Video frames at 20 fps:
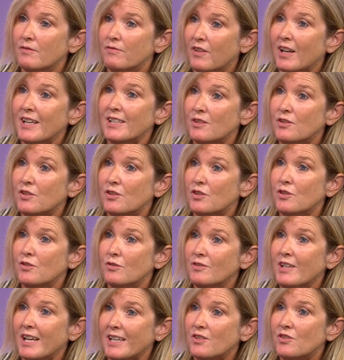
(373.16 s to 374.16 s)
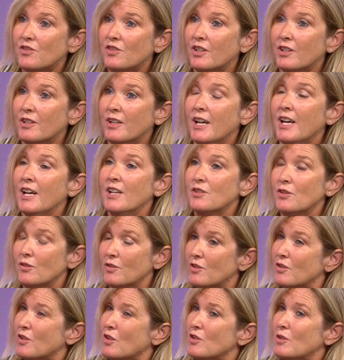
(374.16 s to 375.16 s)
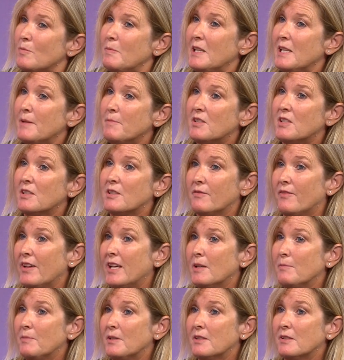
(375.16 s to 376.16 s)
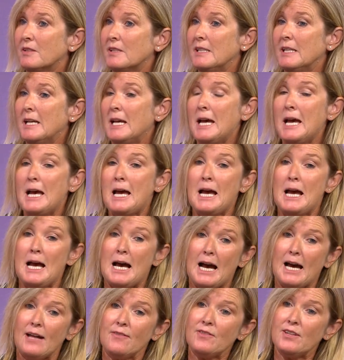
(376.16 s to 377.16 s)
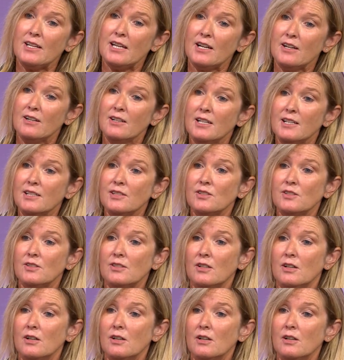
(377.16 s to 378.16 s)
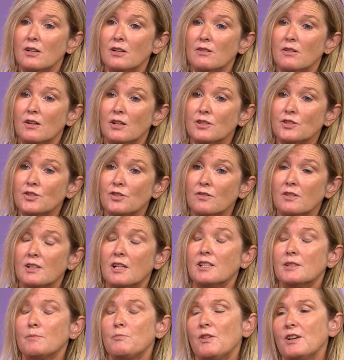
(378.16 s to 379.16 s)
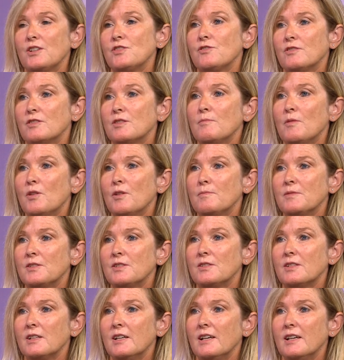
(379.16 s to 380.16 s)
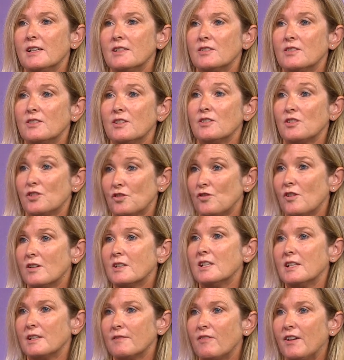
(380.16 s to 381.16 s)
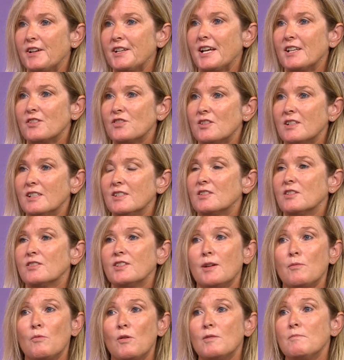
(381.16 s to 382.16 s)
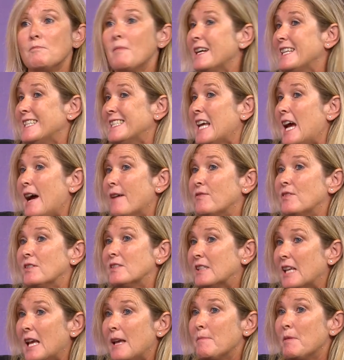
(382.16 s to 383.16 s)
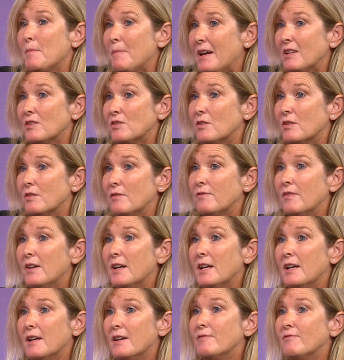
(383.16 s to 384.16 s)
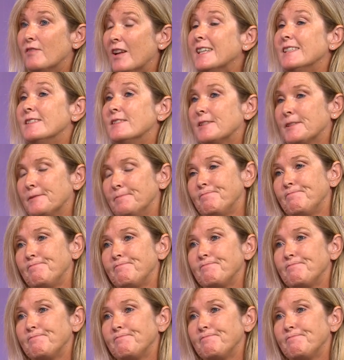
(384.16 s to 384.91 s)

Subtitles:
flights to next year. Yeah. So there's going to be limited availability. And the airlines are under a lot of pressure at the moment, and they're struggling financially, so they mightn't have the same amount of flights.